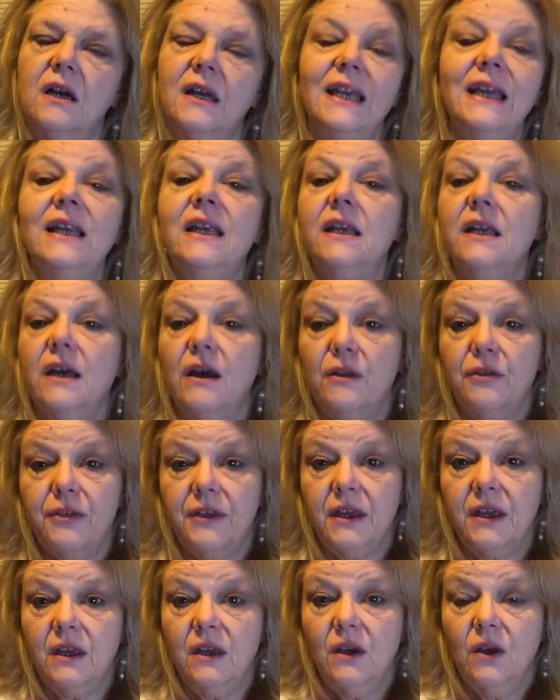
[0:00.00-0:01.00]
eating
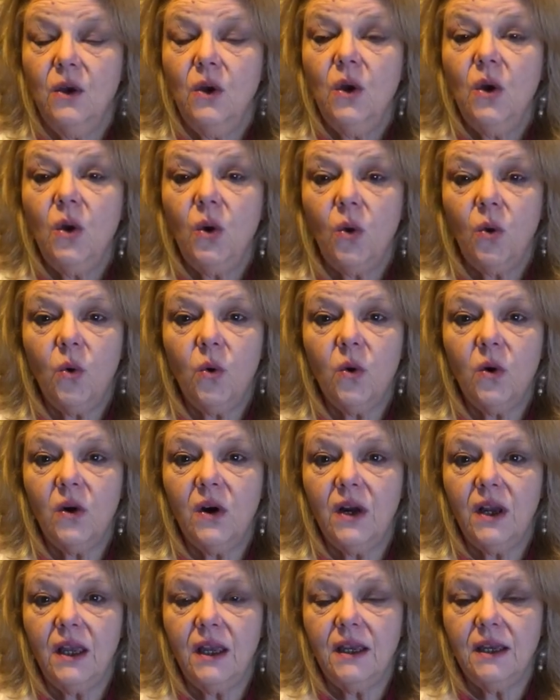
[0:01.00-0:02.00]
healthy,
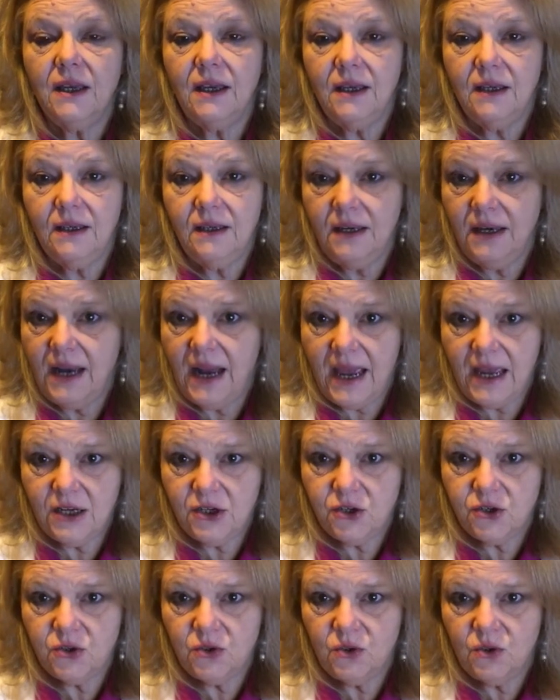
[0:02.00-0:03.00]
or in
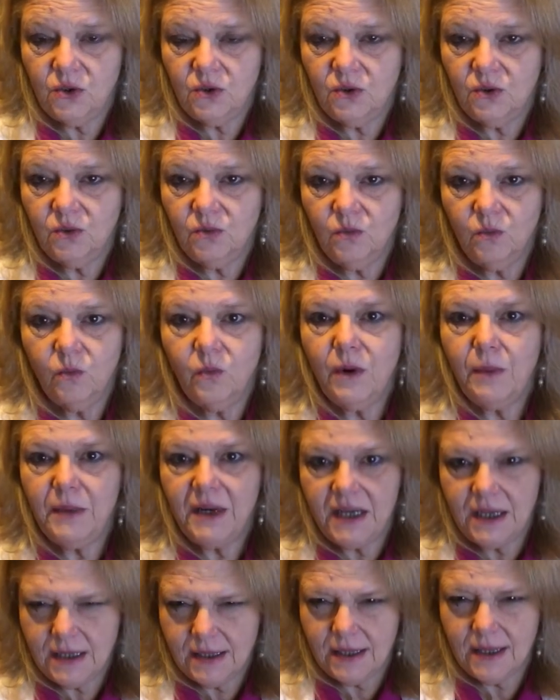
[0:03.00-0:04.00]
natural
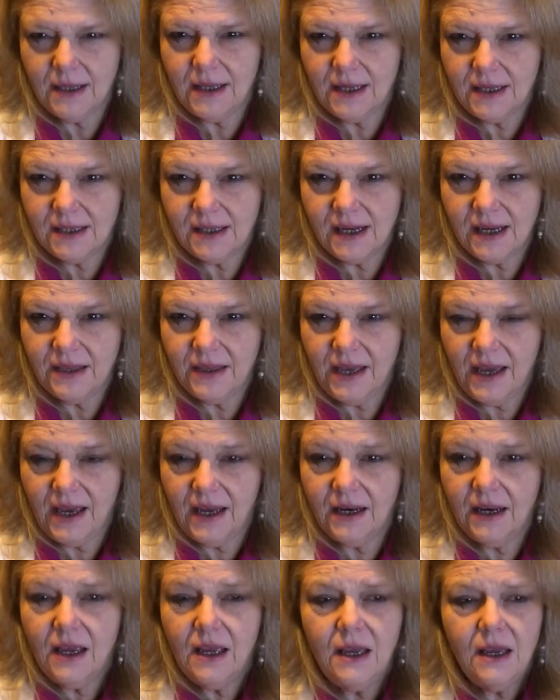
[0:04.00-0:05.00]
remedies and things like
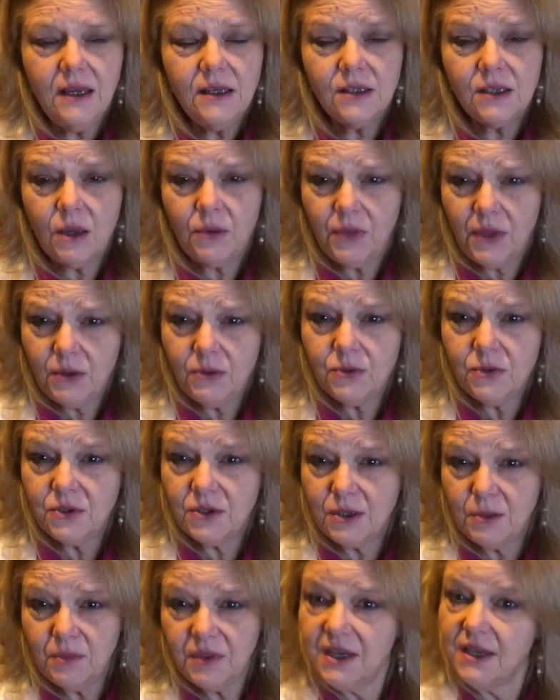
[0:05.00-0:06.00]
that. So those are
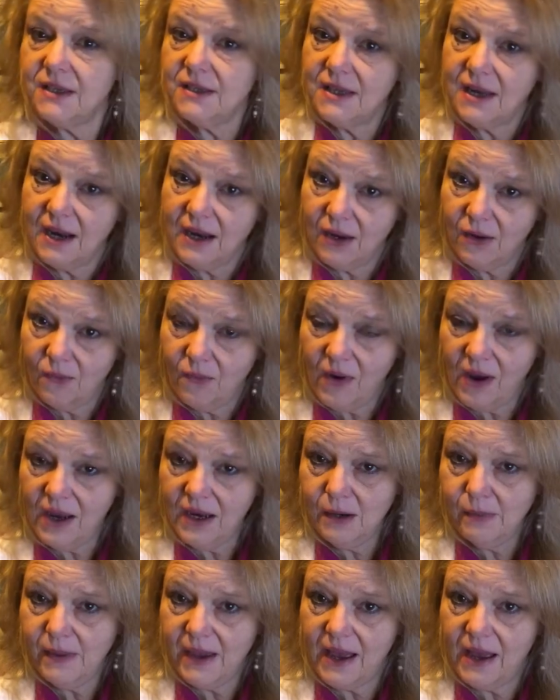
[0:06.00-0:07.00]
some things that I can
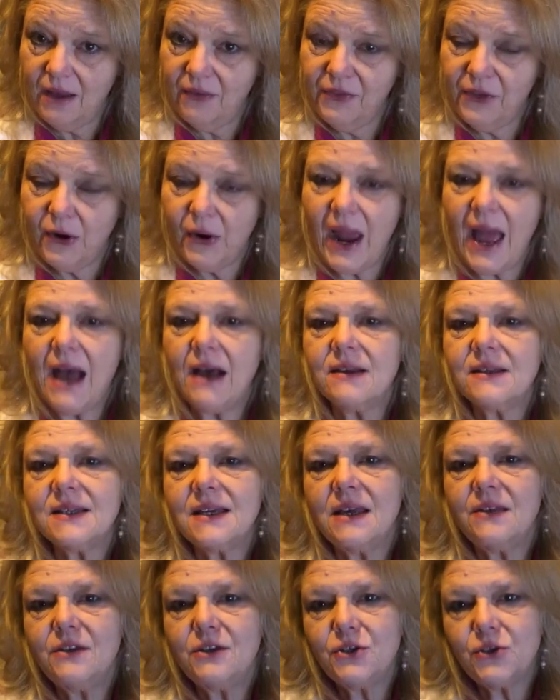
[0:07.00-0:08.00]
write about that are
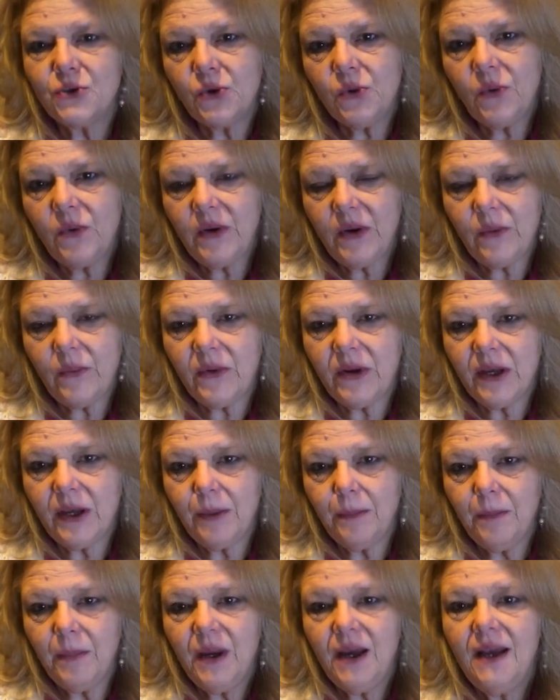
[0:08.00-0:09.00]
outside the jewelry
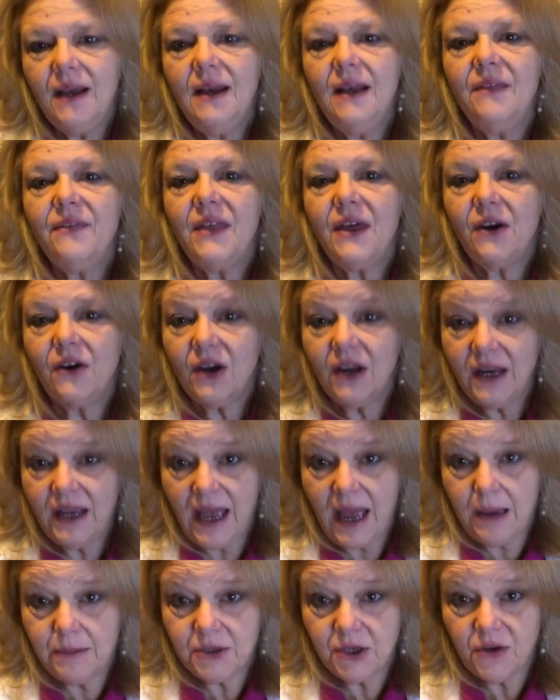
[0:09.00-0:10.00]
rim that are going to
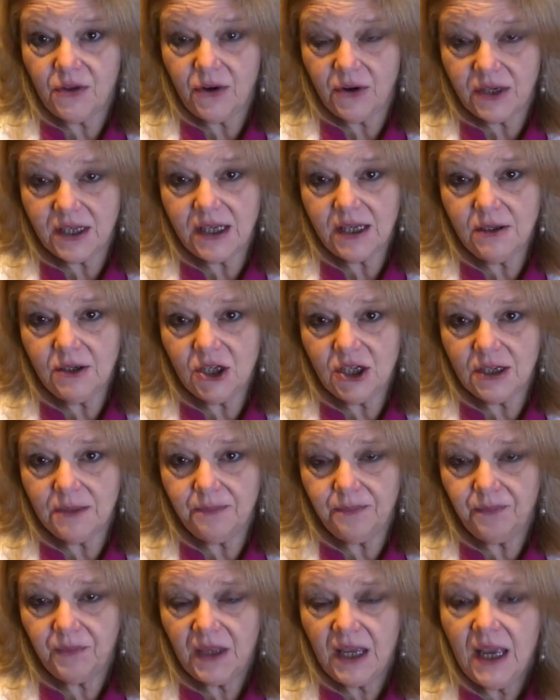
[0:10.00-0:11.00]
capture their attention.